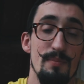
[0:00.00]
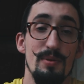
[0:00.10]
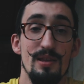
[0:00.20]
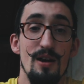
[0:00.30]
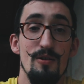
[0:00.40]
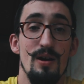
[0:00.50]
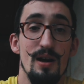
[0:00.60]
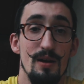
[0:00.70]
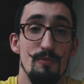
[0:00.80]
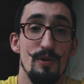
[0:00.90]
But
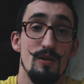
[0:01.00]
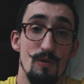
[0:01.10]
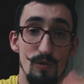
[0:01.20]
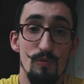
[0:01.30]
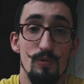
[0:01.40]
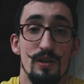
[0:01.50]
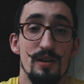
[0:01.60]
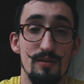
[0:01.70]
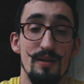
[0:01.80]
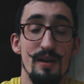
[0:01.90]
now we're all
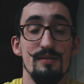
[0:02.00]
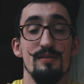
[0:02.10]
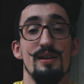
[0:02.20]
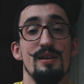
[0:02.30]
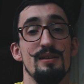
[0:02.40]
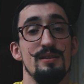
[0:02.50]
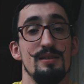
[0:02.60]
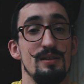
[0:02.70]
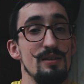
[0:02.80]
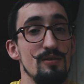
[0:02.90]
working together, and
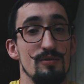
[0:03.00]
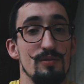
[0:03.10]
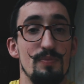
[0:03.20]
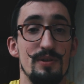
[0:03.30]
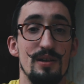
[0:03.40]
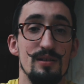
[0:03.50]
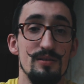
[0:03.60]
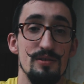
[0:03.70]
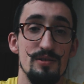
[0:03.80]
in particular,